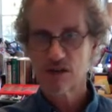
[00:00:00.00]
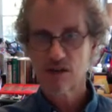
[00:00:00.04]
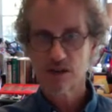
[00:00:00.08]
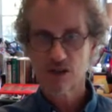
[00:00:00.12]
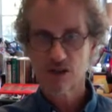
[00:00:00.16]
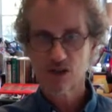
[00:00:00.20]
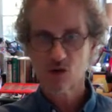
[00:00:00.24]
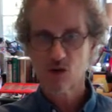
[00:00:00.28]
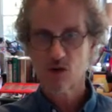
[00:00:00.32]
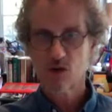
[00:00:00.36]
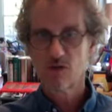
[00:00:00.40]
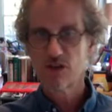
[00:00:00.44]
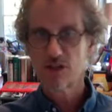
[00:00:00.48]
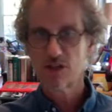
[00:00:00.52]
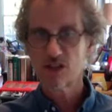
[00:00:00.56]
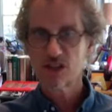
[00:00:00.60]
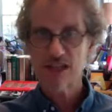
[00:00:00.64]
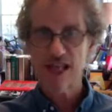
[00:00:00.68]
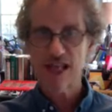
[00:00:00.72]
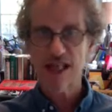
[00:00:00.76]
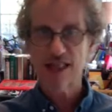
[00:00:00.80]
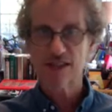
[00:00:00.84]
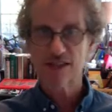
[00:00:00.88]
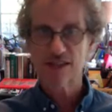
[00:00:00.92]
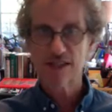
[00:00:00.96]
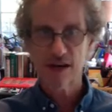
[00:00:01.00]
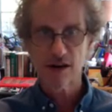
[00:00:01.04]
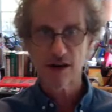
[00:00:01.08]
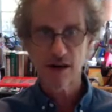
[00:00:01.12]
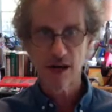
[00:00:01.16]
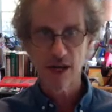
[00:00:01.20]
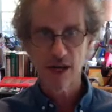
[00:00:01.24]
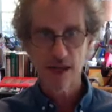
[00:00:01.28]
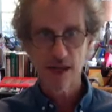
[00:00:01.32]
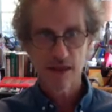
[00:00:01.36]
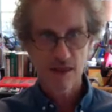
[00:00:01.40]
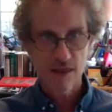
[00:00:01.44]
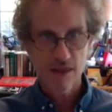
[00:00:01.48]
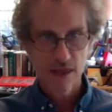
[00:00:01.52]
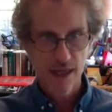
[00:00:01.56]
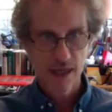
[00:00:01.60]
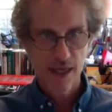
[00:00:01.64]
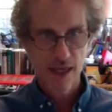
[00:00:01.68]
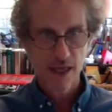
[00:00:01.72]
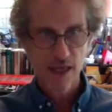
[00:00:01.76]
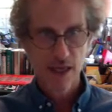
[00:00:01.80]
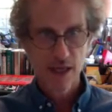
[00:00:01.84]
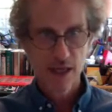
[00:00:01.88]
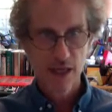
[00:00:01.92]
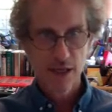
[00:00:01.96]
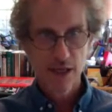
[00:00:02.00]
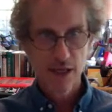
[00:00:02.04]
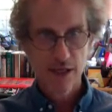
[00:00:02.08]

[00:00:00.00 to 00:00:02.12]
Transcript: sort of a solitary thing,